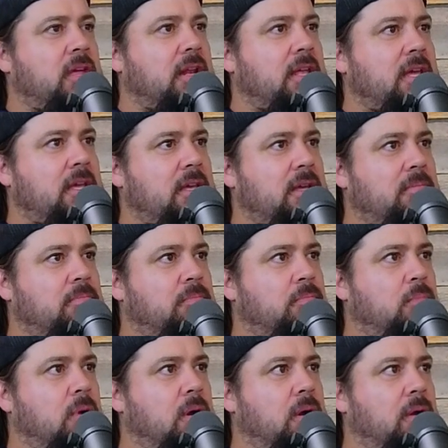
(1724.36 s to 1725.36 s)
said he
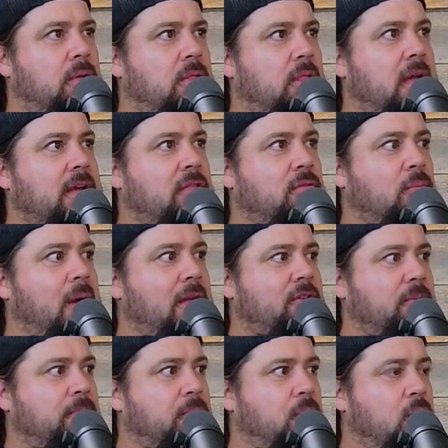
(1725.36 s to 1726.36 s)
uh, likes
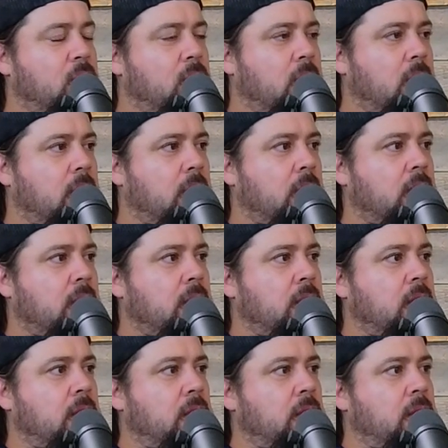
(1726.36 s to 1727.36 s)
watching porn
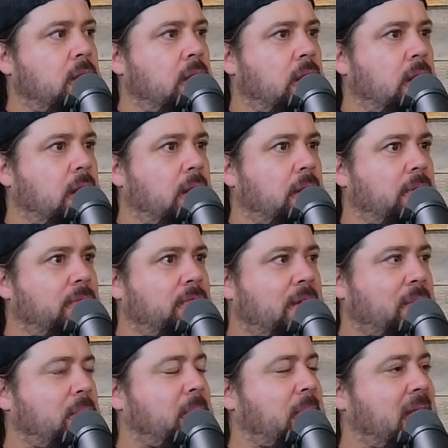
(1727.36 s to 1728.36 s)
uh,
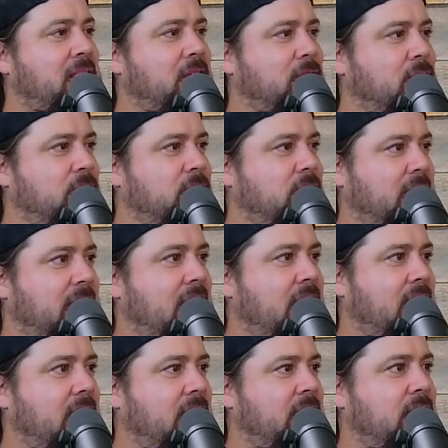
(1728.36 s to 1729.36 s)
that reminds them of
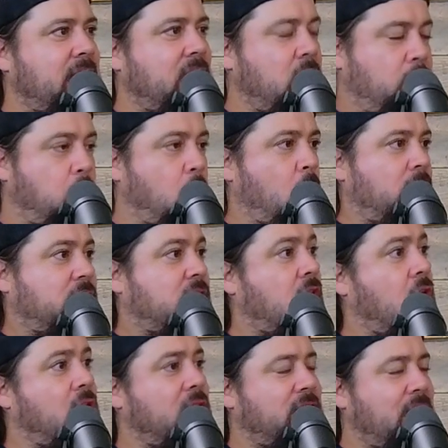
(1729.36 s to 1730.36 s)
Leanne, mm-hmm. or porn
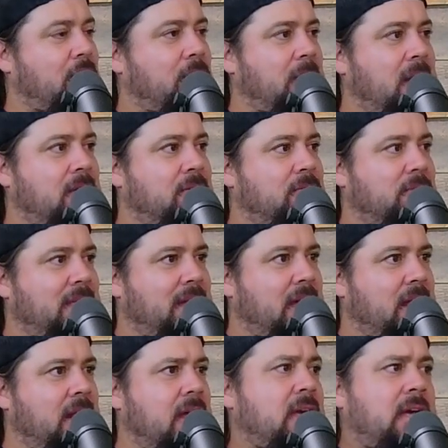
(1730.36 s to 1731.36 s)
stars that remind them of
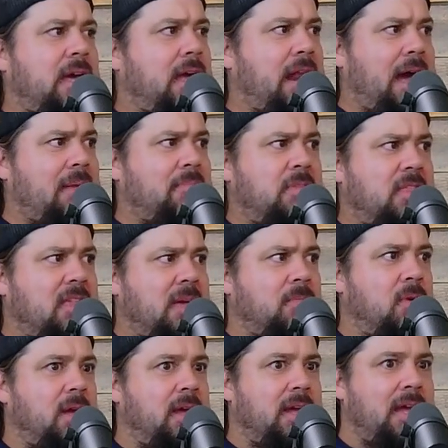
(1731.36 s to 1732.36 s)
Leanne. And I'm the
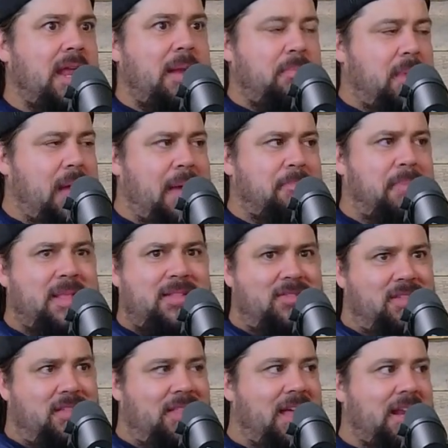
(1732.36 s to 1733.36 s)
same way, and I'm, i bet
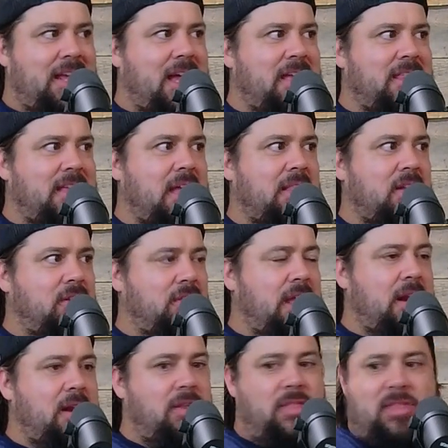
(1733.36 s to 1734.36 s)
there's a lot of guys out there
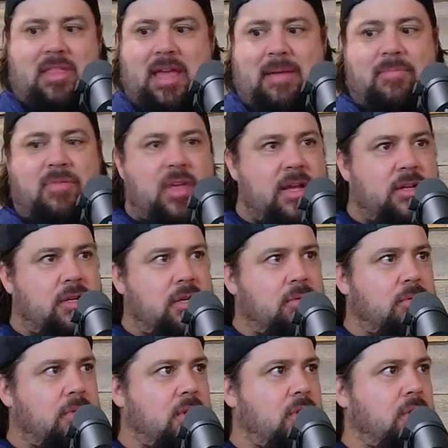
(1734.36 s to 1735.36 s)
that are the same thing
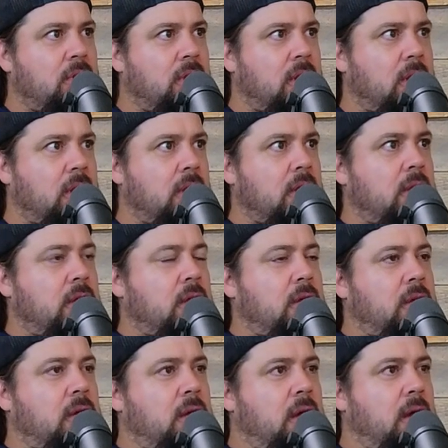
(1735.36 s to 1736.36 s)
too. They're, uh,
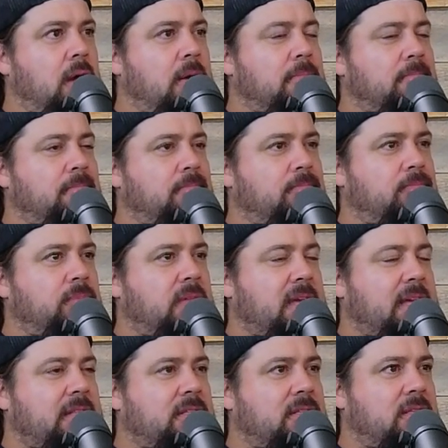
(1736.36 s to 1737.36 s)
mm-hmm. um,
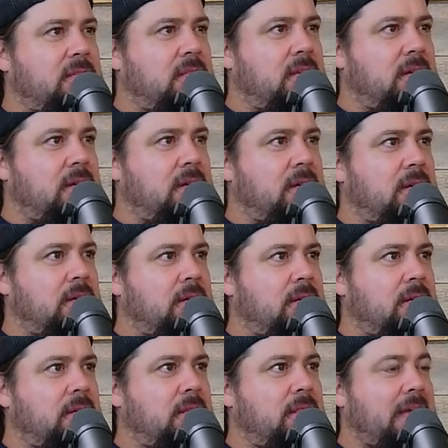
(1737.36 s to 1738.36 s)
it's uh,
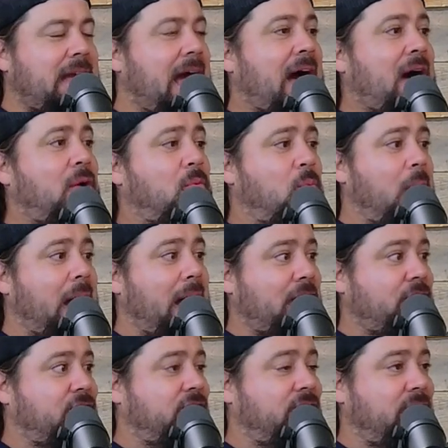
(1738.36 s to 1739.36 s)
like I'll
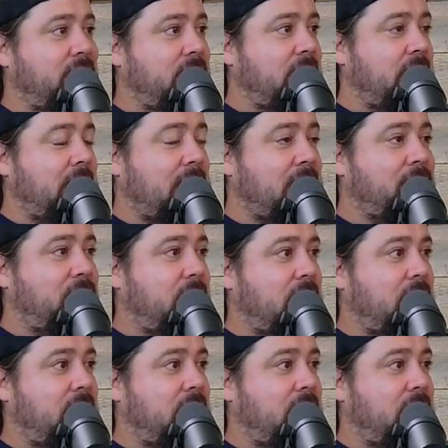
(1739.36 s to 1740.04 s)
watch uh, like if